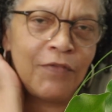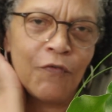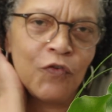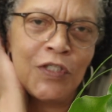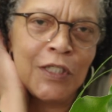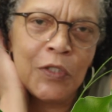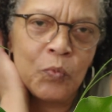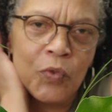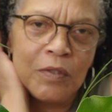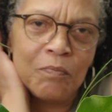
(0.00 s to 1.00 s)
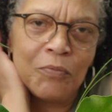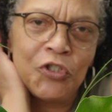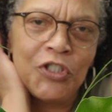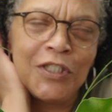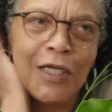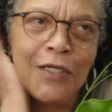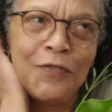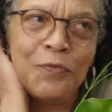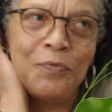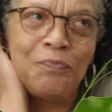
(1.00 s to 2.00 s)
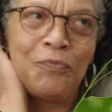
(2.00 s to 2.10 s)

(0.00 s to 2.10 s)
never seen it written, but she does